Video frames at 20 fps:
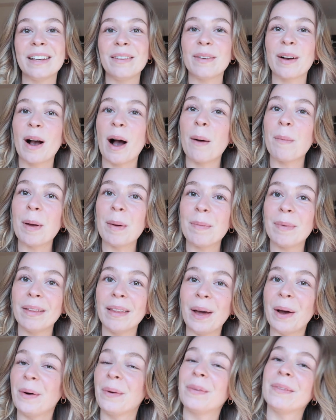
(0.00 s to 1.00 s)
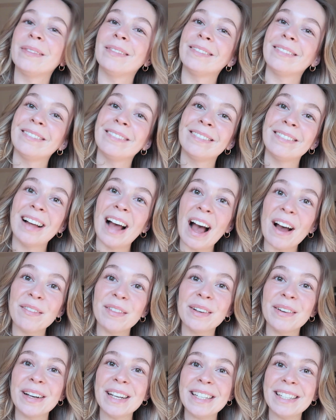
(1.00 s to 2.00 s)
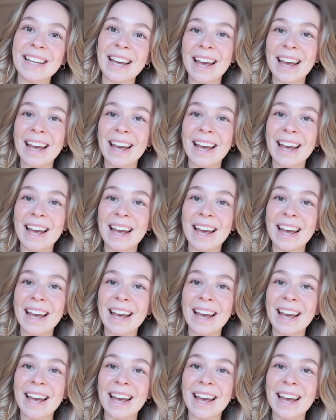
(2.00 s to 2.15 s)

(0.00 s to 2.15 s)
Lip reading: leave a comment below. Have a great